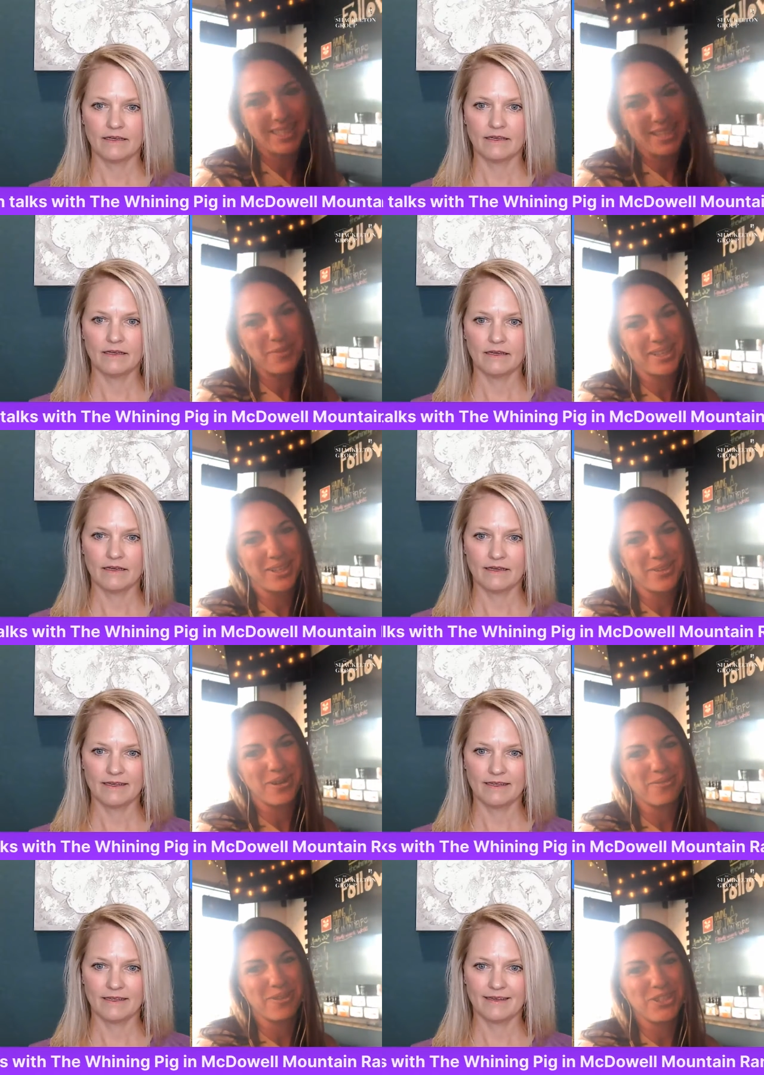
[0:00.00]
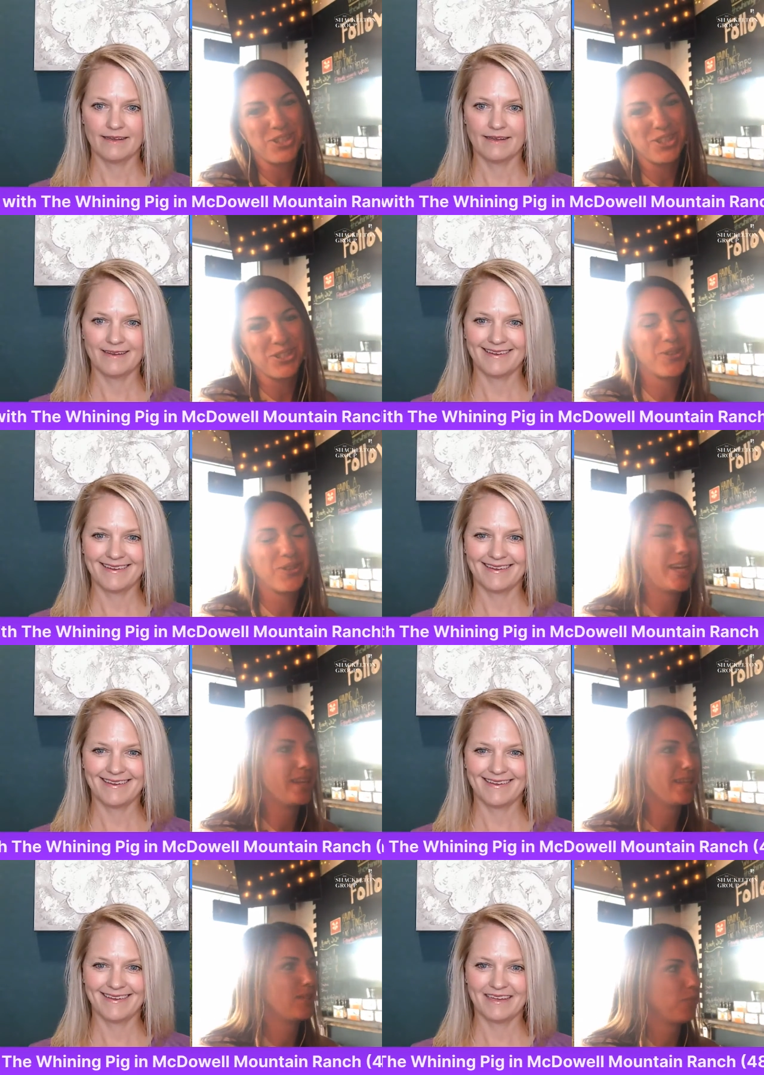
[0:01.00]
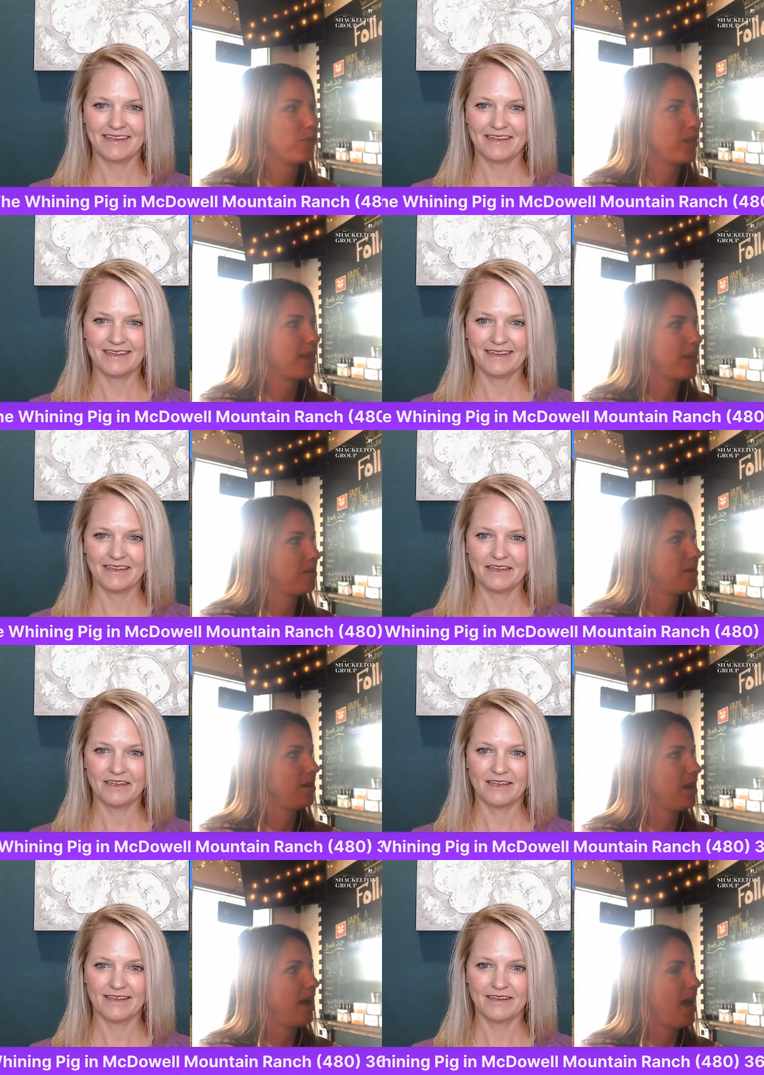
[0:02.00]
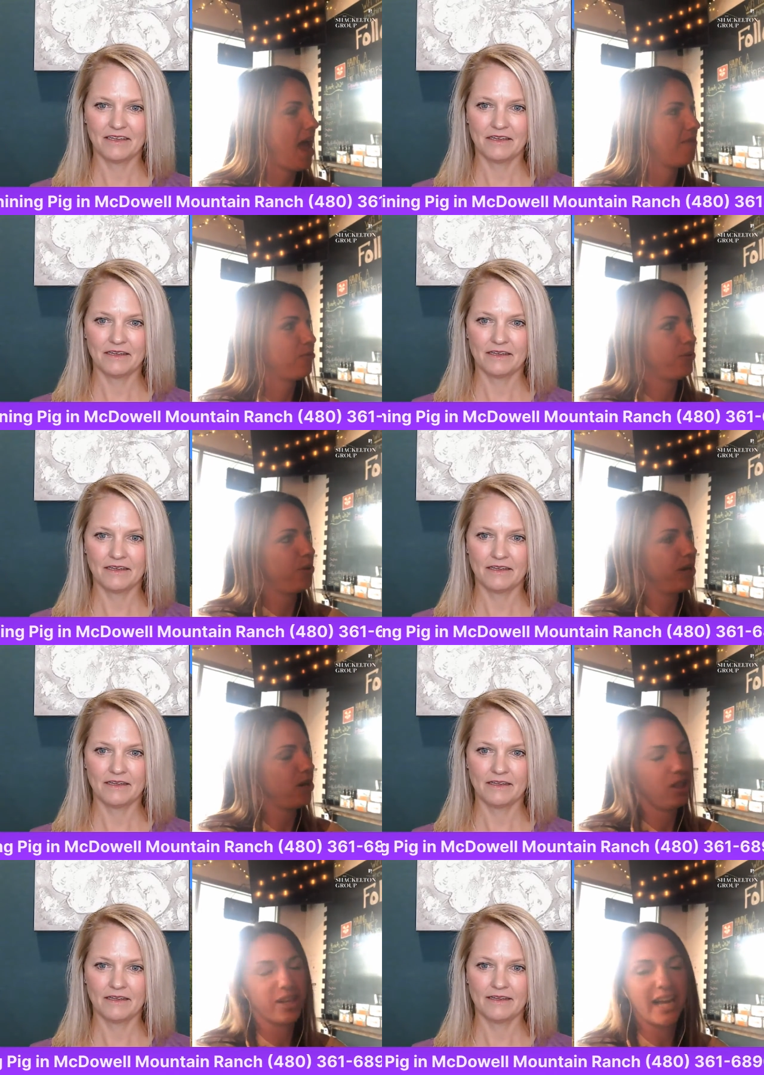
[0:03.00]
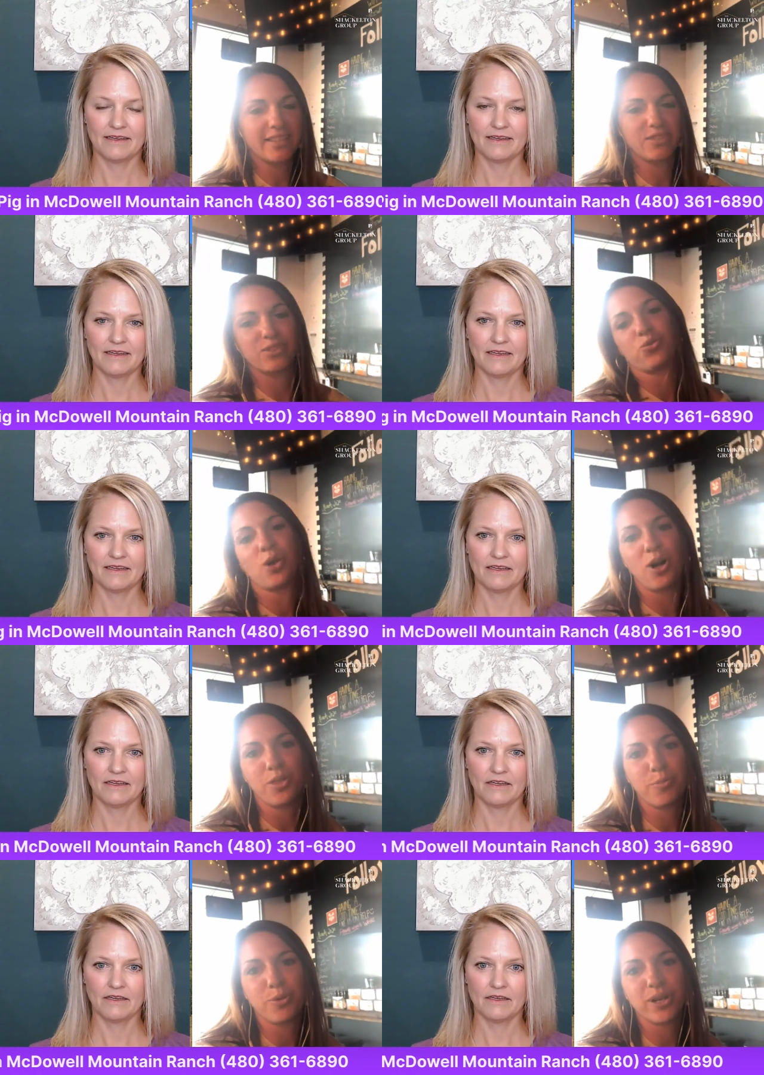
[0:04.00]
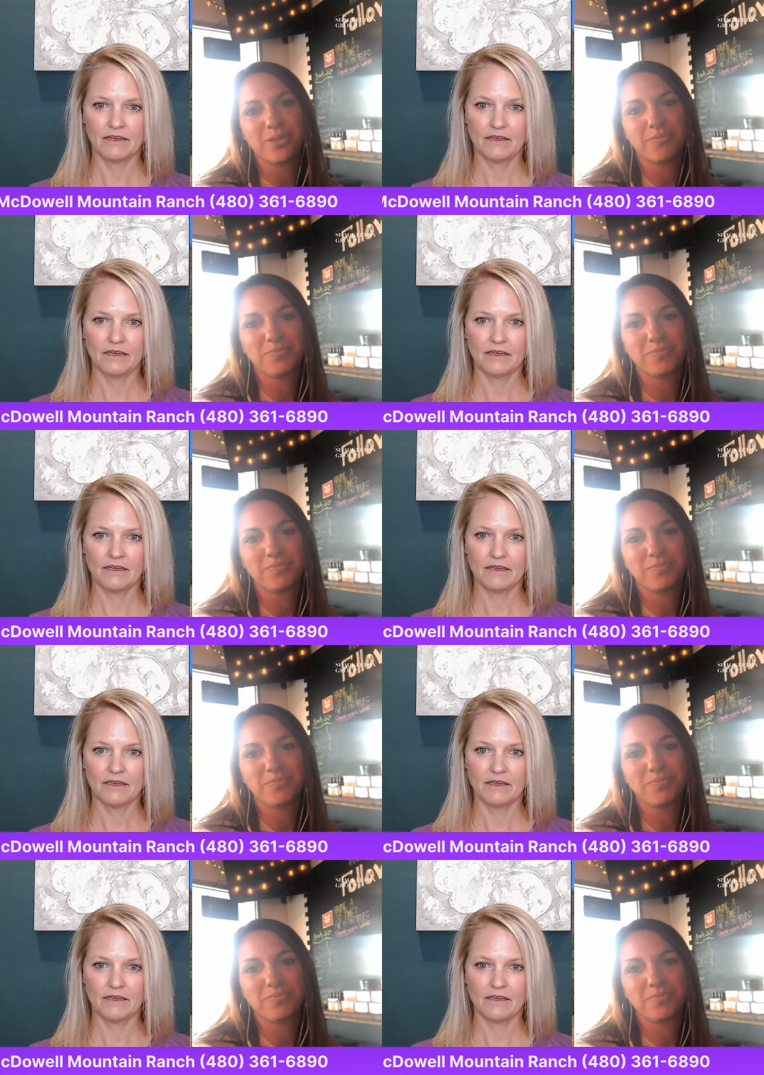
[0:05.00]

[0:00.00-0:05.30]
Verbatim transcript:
Speaker 1: typically what we do is we let everyone, all our guests, draw on the board.